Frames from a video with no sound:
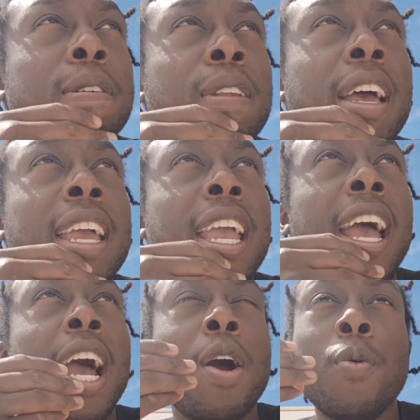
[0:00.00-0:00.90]
like,
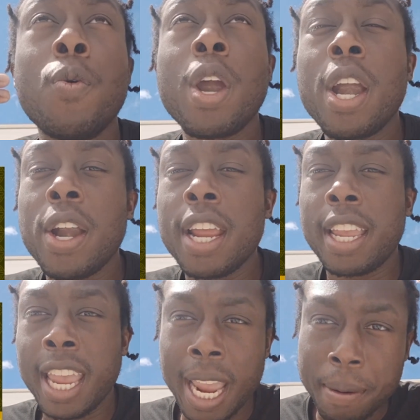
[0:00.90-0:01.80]
where it
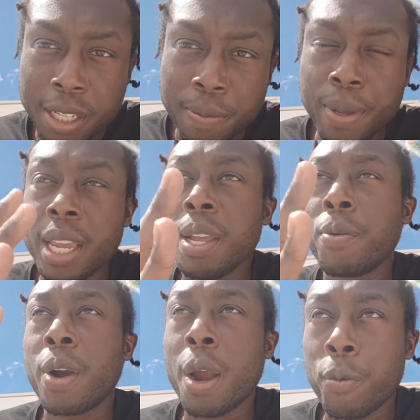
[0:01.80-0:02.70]
came to be,
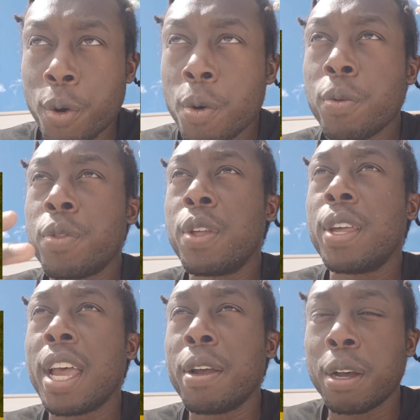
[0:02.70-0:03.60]
where I wrote the...
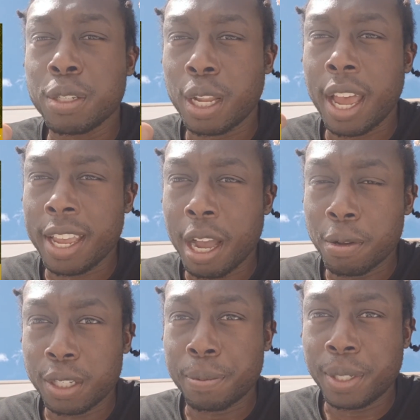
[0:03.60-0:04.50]
I
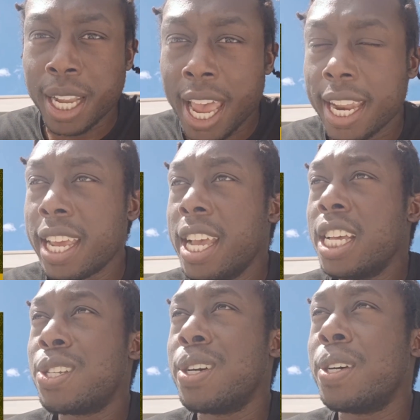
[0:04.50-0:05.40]
was upset.
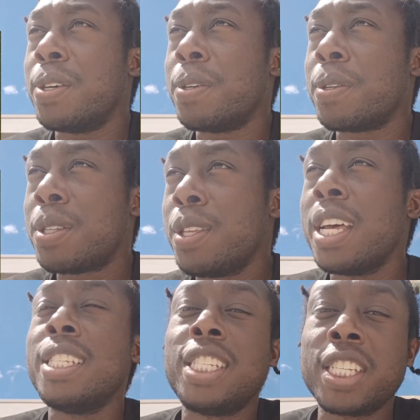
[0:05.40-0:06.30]
So
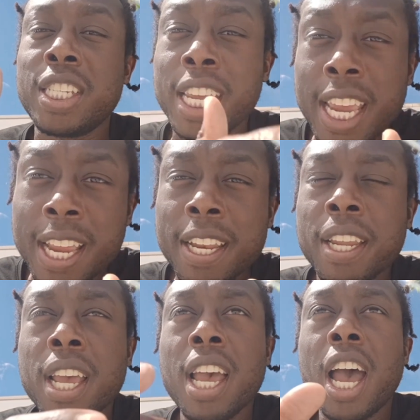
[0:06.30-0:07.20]
2016,
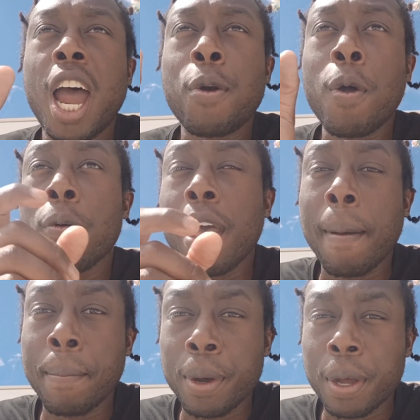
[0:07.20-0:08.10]
I wrote
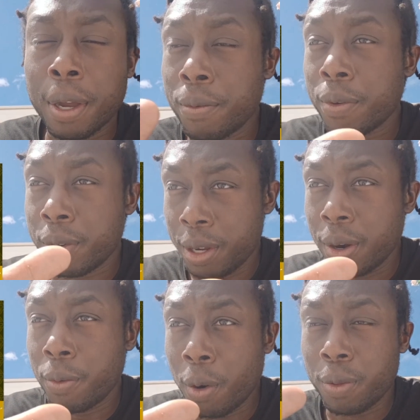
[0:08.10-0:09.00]
that book, you know,
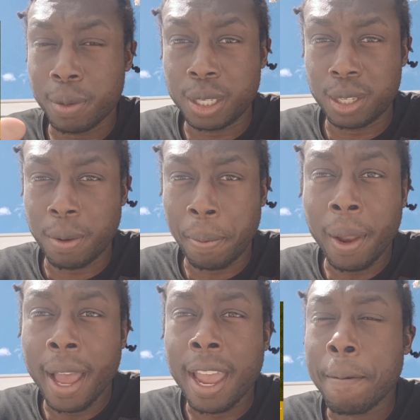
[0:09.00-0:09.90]
wrote the
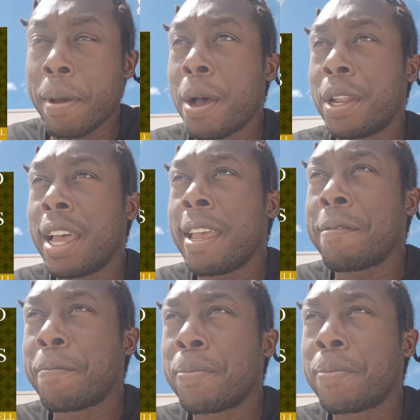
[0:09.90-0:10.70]
play about, like,